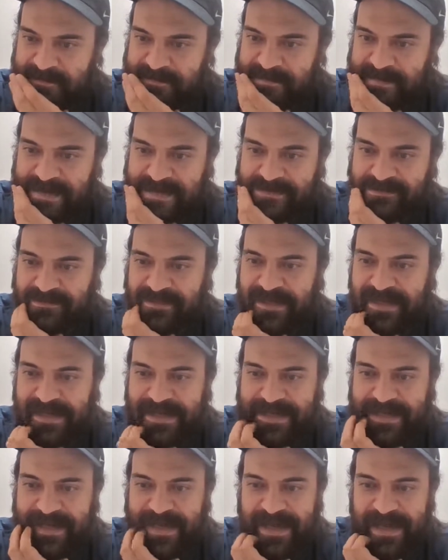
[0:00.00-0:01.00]

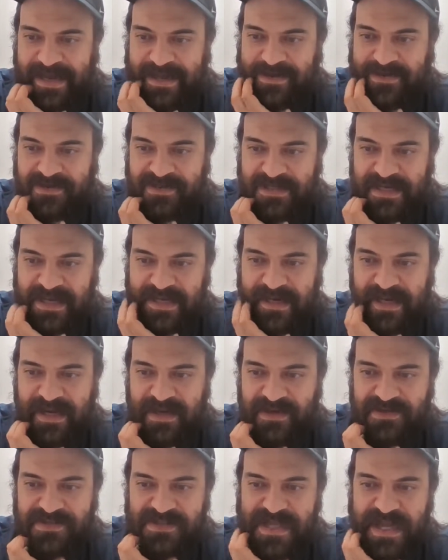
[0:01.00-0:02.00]
I understand. I
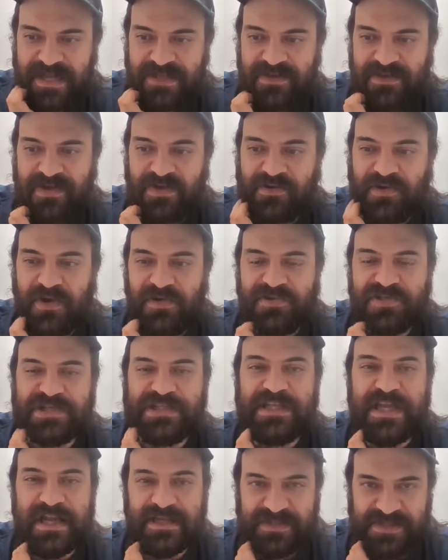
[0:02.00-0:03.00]
understand you go coach
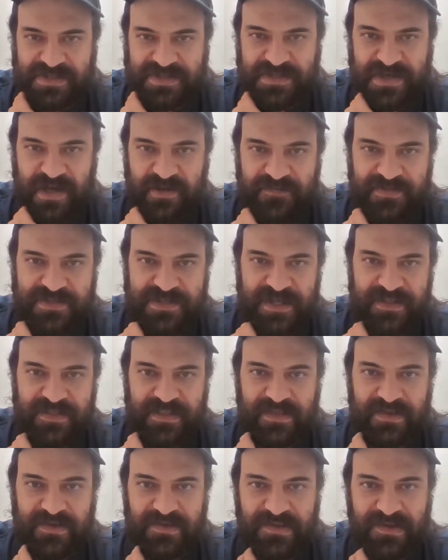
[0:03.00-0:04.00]
at Texas and all of a
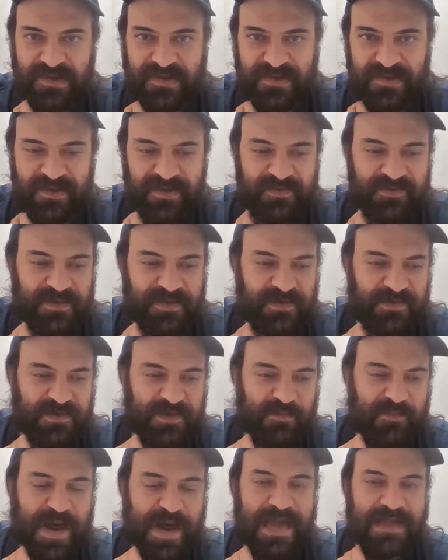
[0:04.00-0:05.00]
sudden
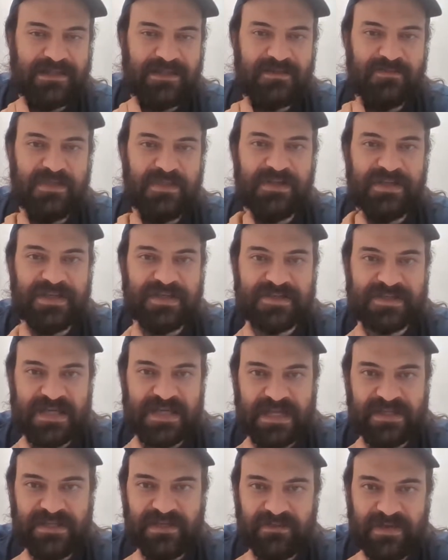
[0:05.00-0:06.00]
they're piling millions
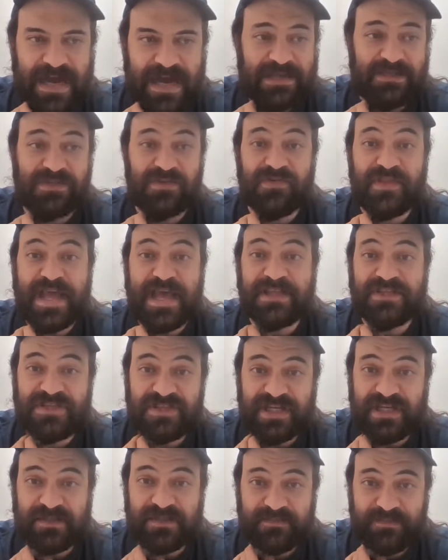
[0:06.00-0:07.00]
on you. I do that
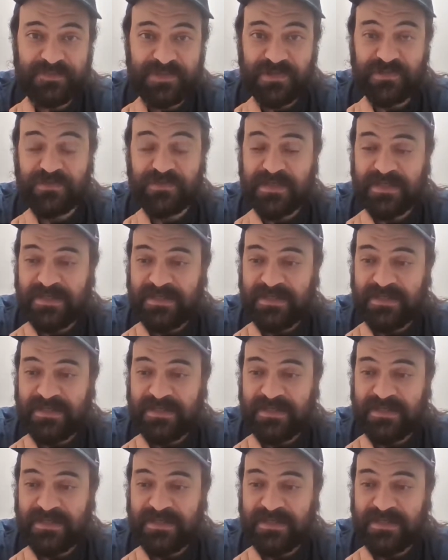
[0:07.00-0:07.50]
shit too.